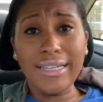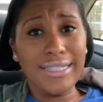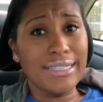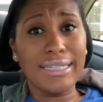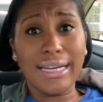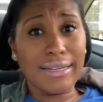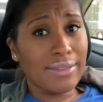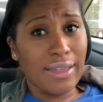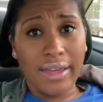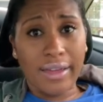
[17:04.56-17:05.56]
did none of
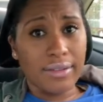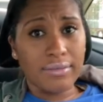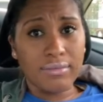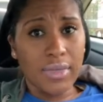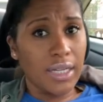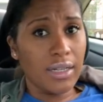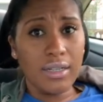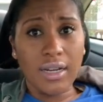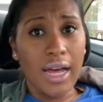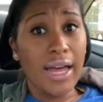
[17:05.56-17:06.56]
that. I
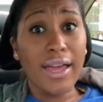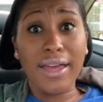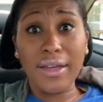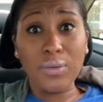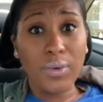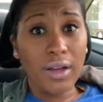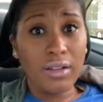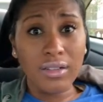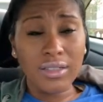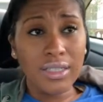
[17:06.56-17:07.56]
didn't. I ate
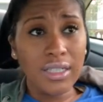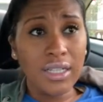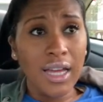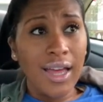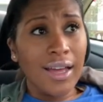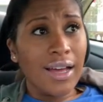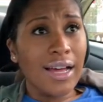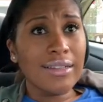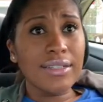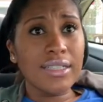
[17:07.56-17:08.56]
regularly. I
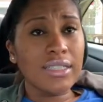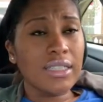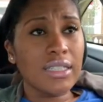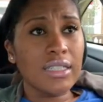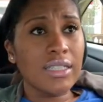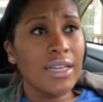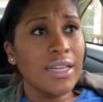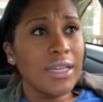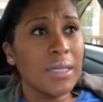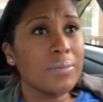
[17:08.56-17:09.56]
literally
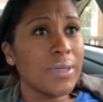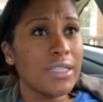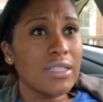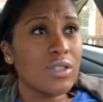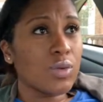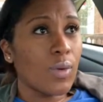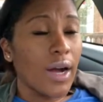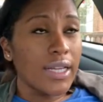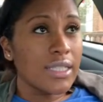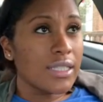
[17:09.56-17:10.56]
eat pizza
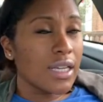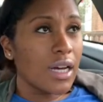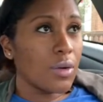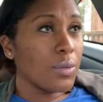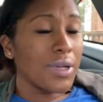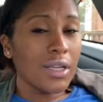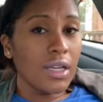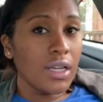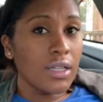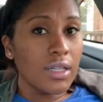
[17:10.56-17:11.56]
twice a
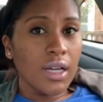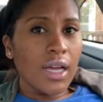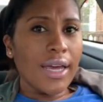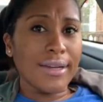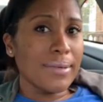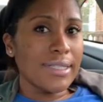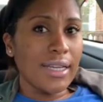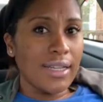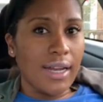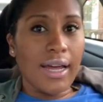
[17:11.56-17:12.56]
week. And I'm not
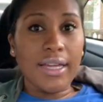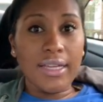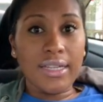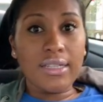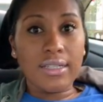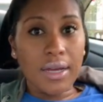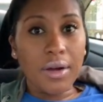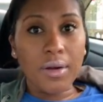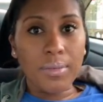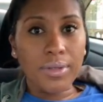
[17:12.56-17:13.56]
saying that I eat
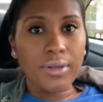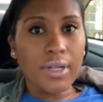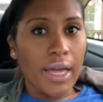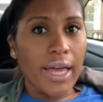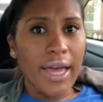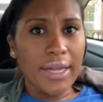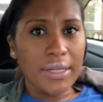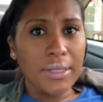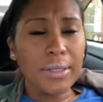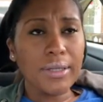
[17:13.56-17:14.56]
terrible. Like, I
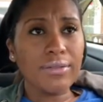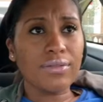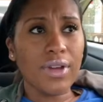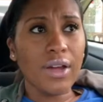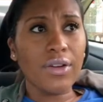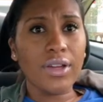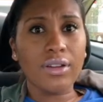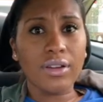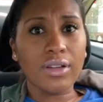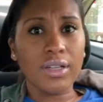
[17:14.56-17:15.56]
eat very
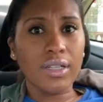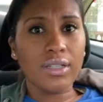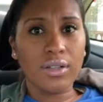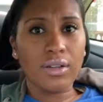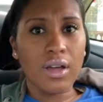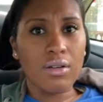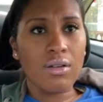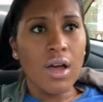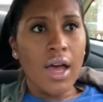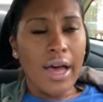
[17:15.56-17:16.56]
good, you know.
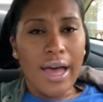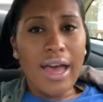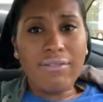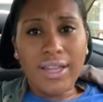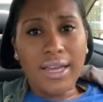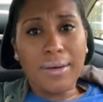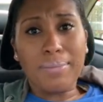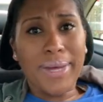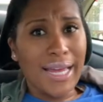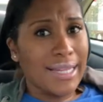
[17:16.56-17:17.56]
I have like a
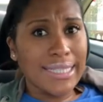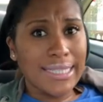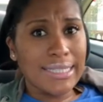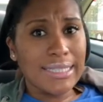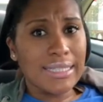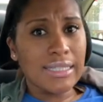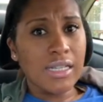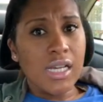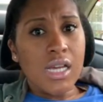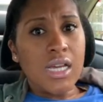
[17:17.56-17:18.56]
balanced
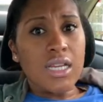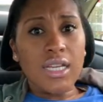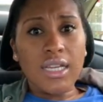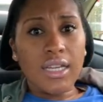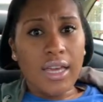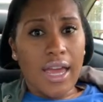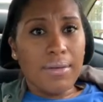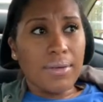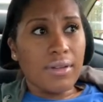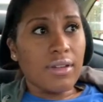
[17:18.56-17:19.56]
eating
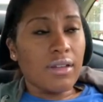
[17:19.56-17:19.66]
habit.